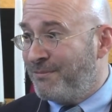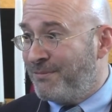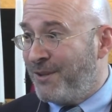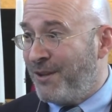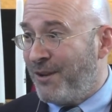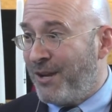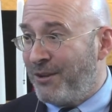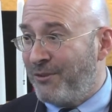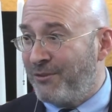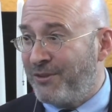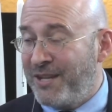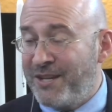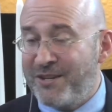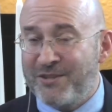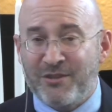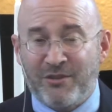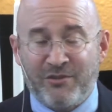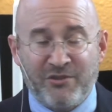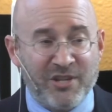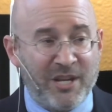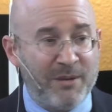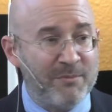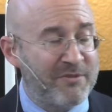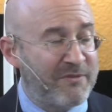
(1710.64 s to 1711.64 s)
No, I don't think
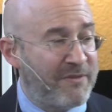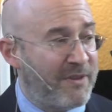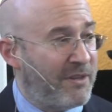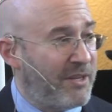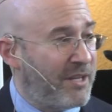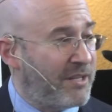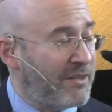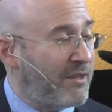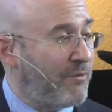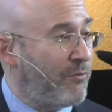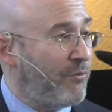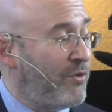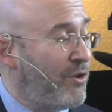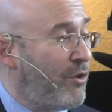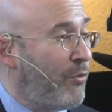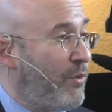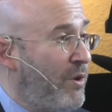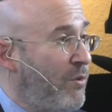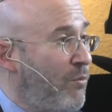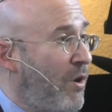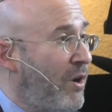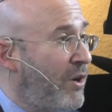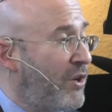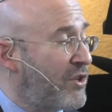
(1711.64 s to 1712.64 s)
so. James felt like that. You know,
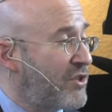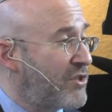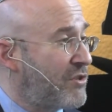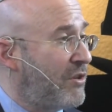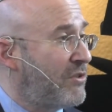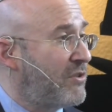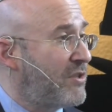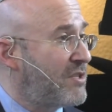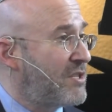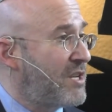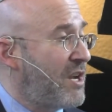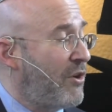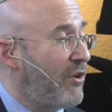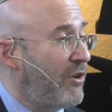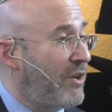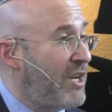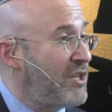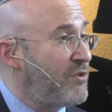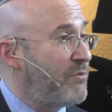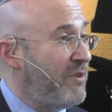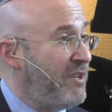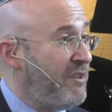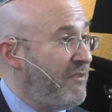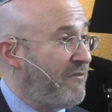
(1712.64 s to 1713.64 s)
we wanted to start this
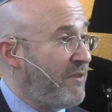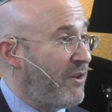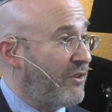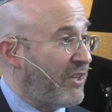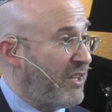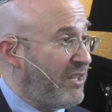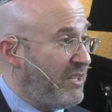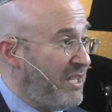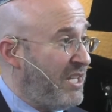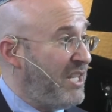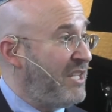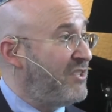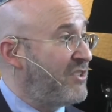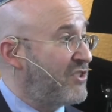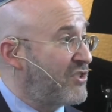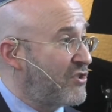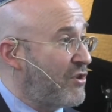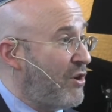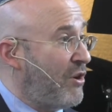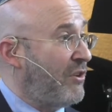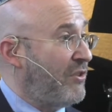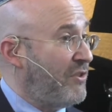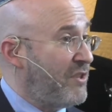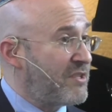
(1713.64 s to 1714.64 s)
congregation. He felt a need to
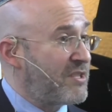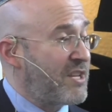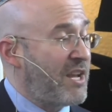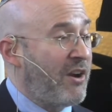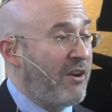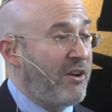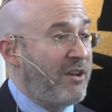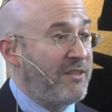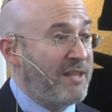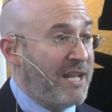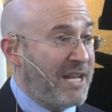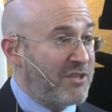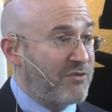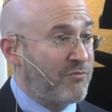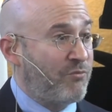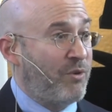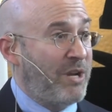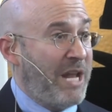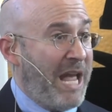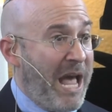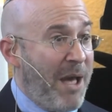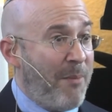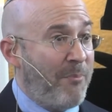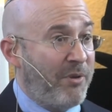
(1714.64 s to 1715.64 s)
start in this area, and that's
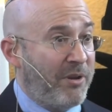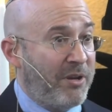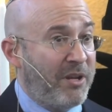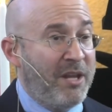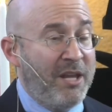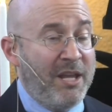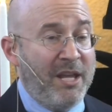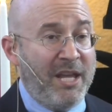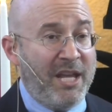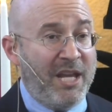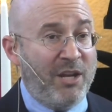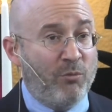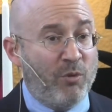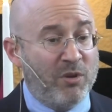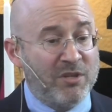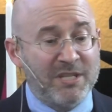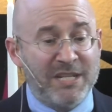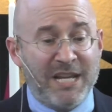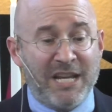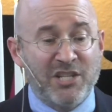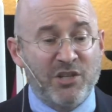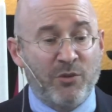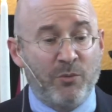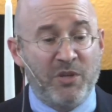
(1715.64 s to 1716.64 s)
what happened. It
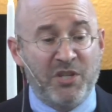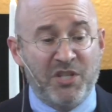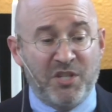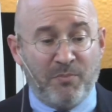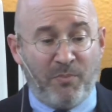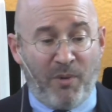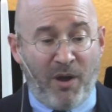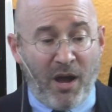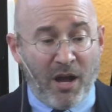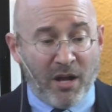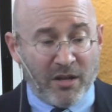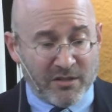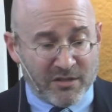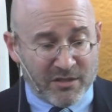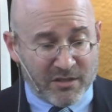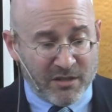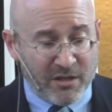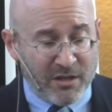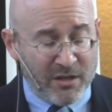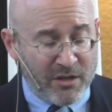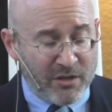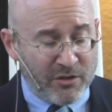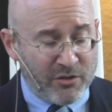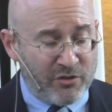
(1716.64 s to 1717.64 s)
wasn't as a response
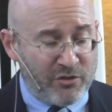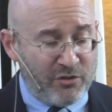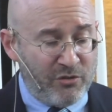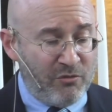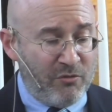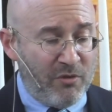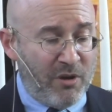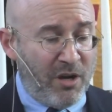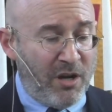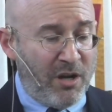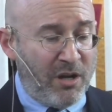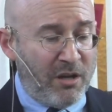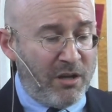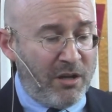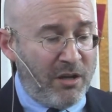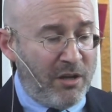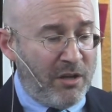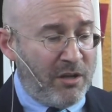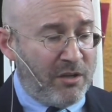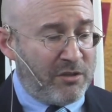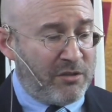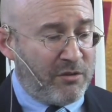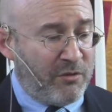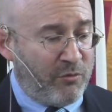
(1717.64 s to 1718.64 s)
to
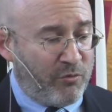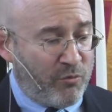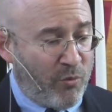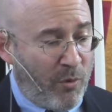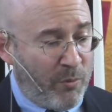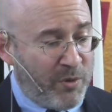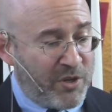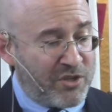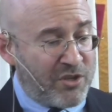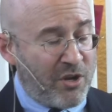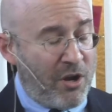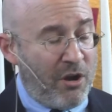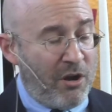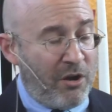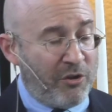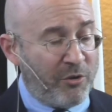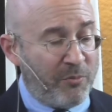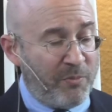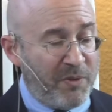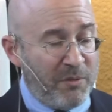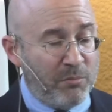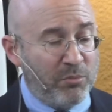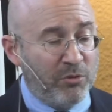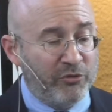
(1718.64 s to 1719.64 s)
what we saw
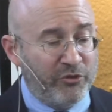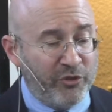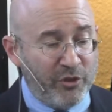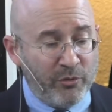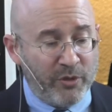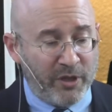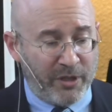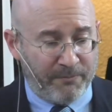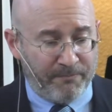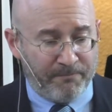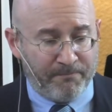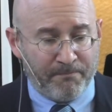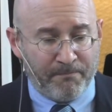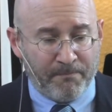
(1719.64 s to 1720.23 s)
other people doing.